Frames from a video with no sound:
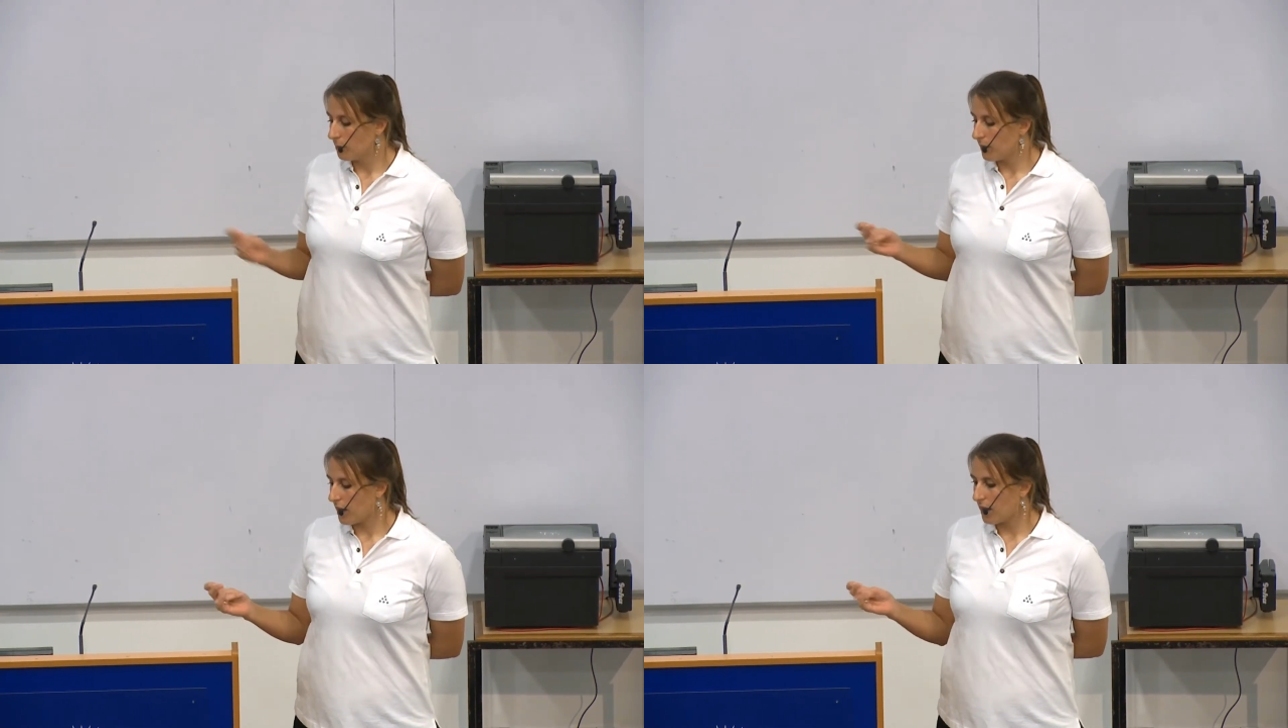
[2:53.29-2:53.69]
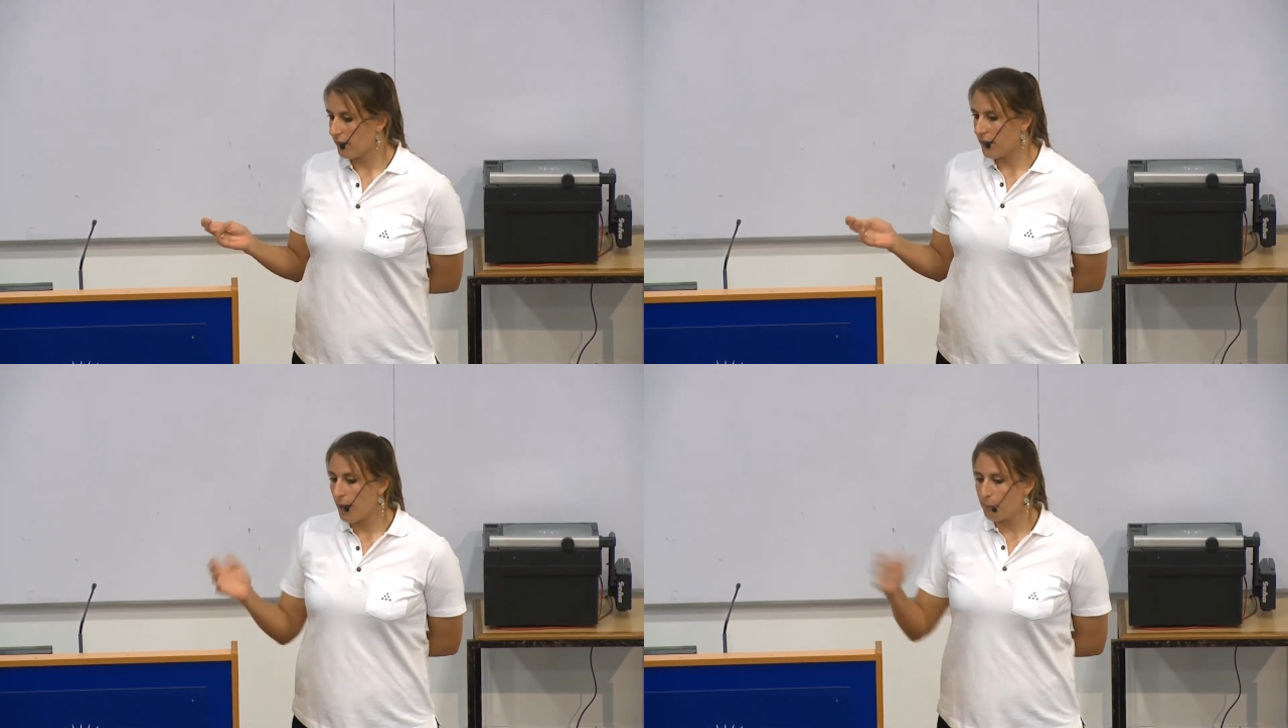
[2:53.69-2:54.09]

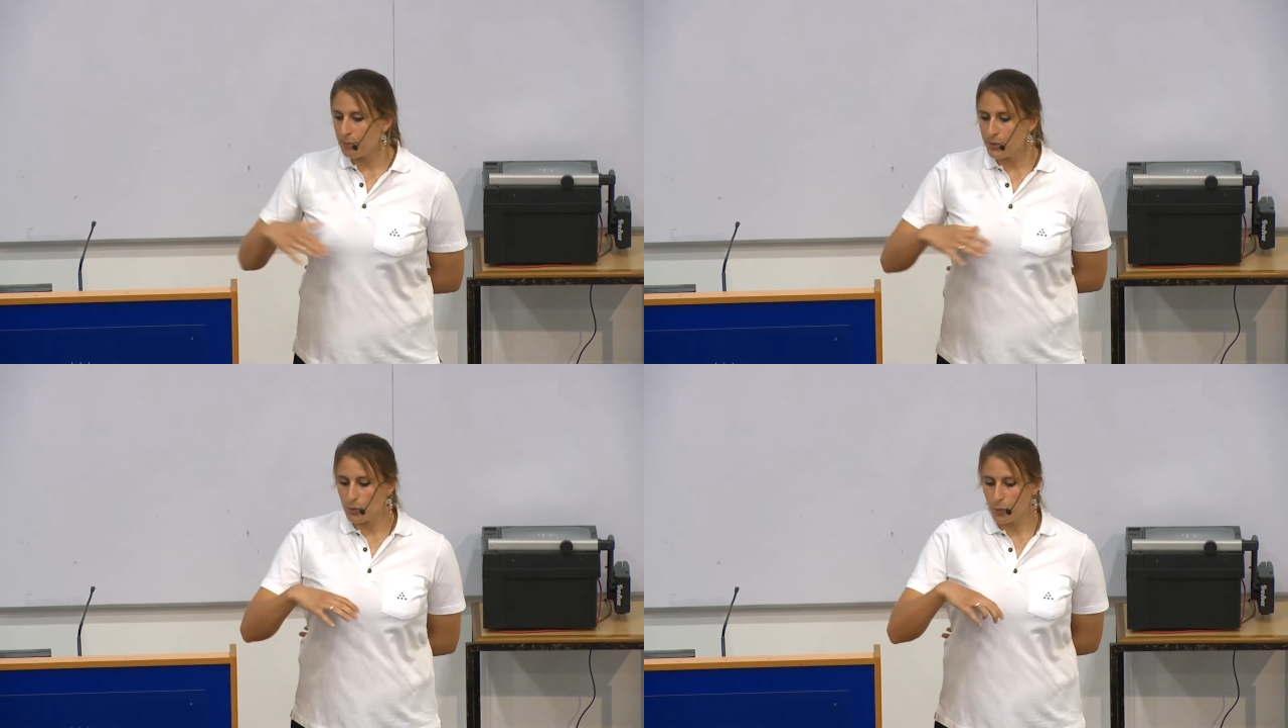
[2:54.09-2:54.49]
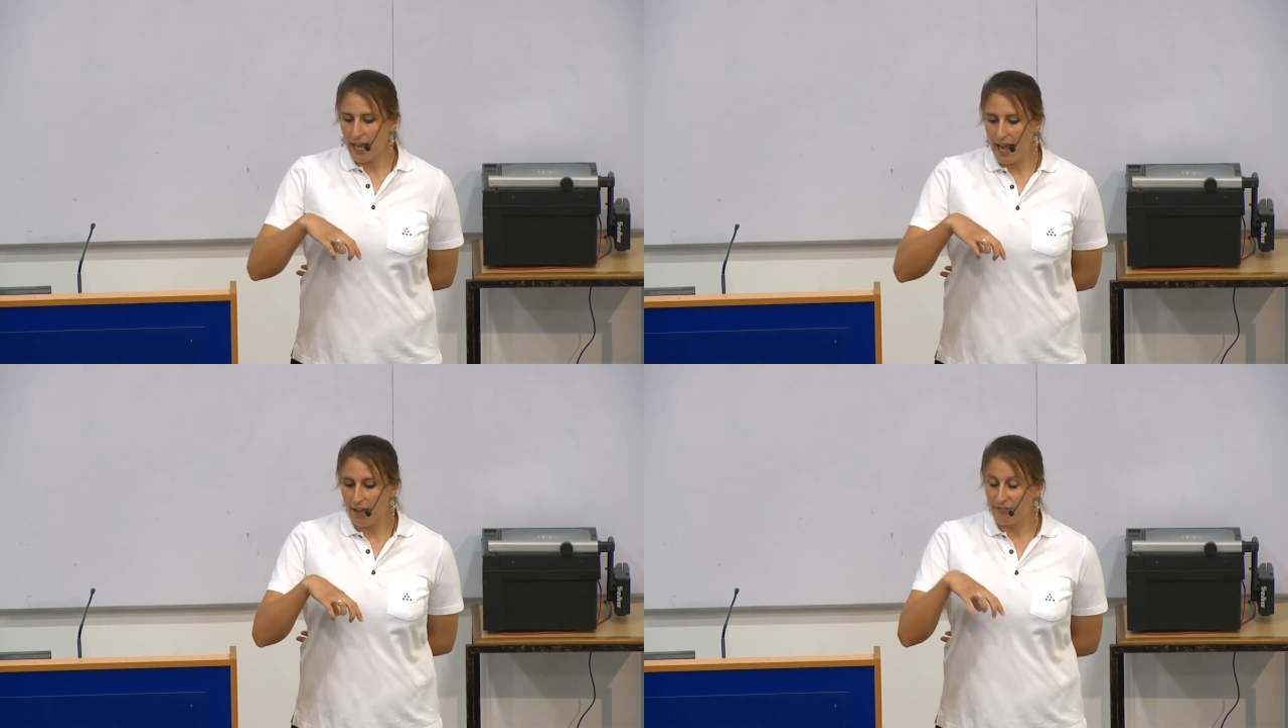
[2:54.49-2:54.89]
the numbers we
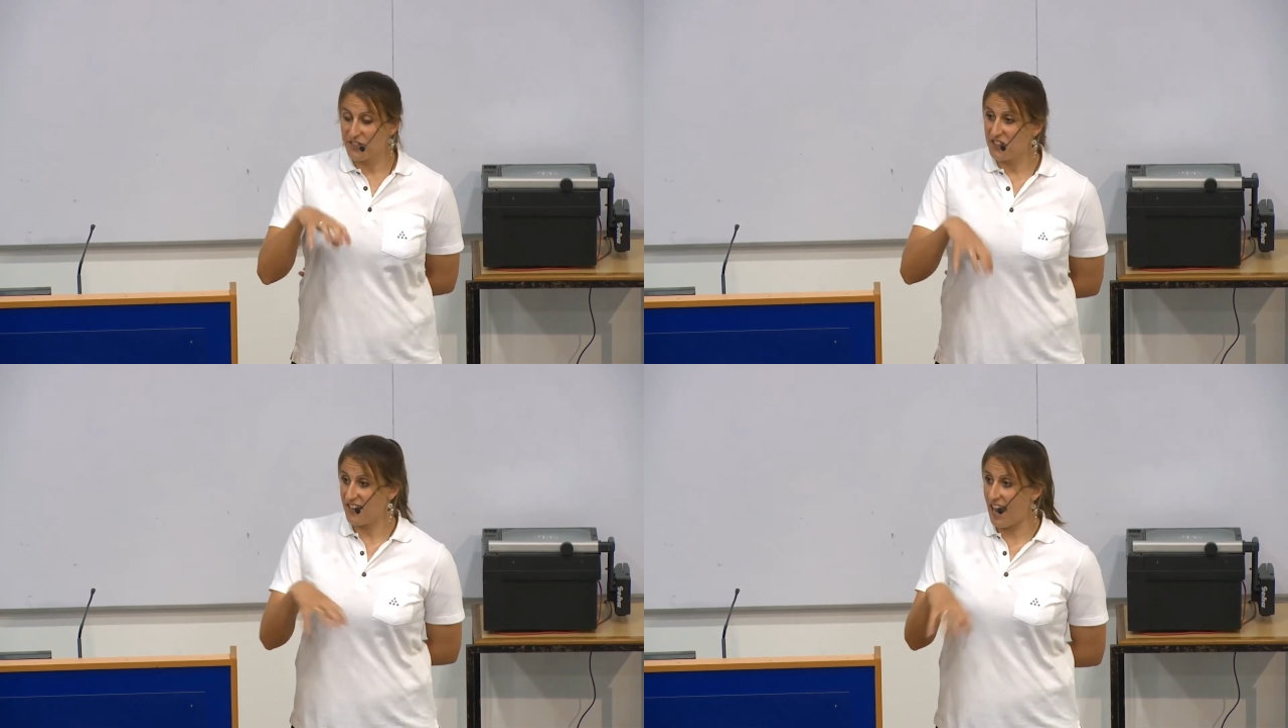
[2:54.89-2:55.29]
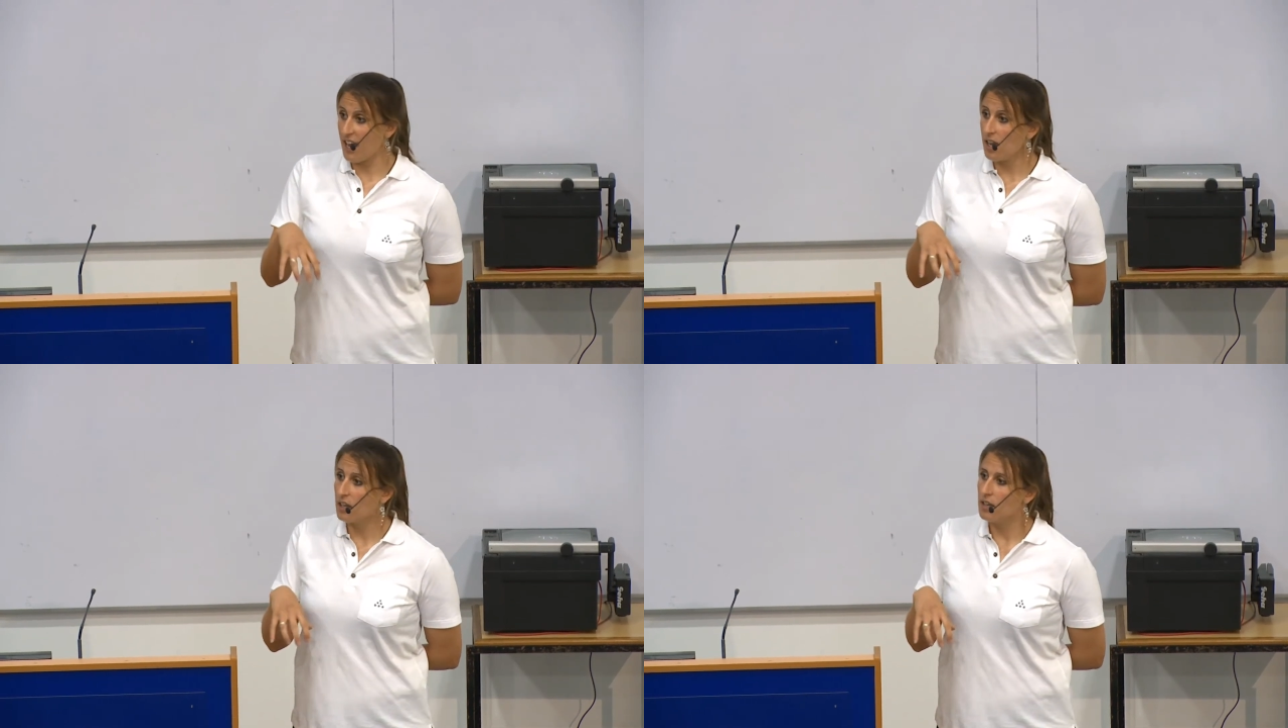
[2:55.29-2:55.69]
have today,